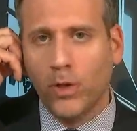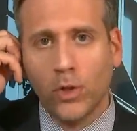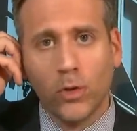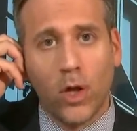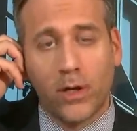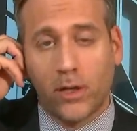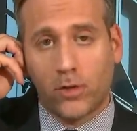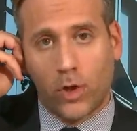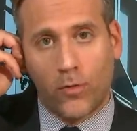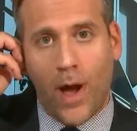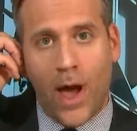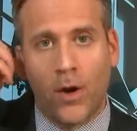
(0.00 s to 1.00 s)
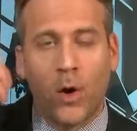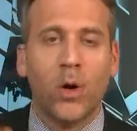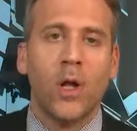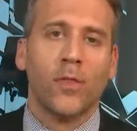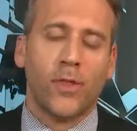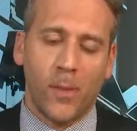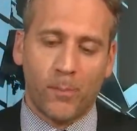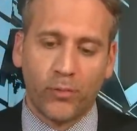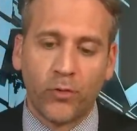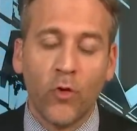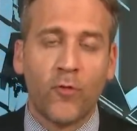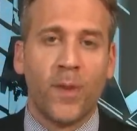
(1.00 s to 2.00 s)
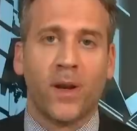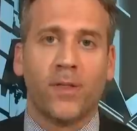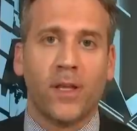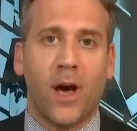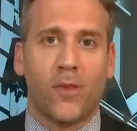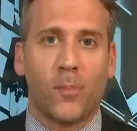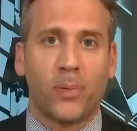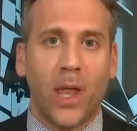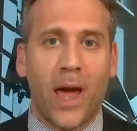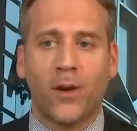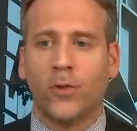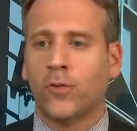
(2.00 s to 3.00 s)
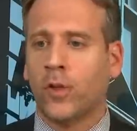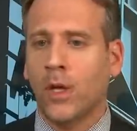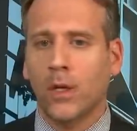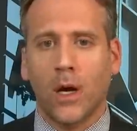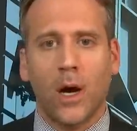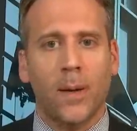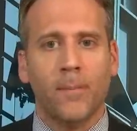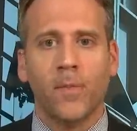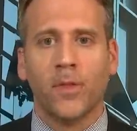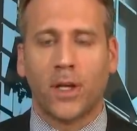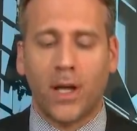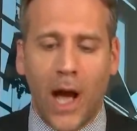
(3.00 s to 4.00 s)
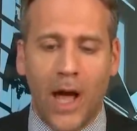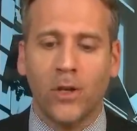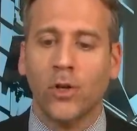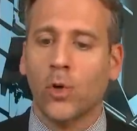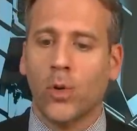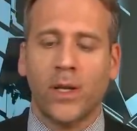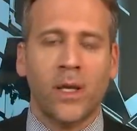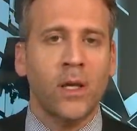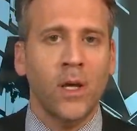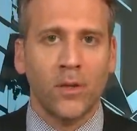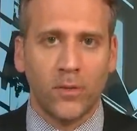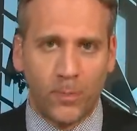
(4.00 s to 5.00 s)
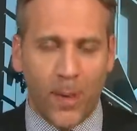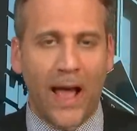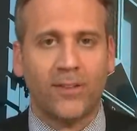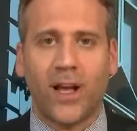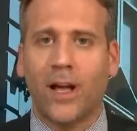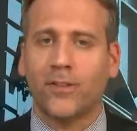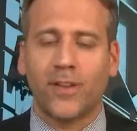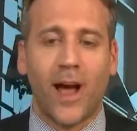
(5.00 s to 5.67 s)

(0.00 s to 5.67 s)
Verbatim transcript: when you look at Toronto, the improvement of the other players, um, the continuity, Pascal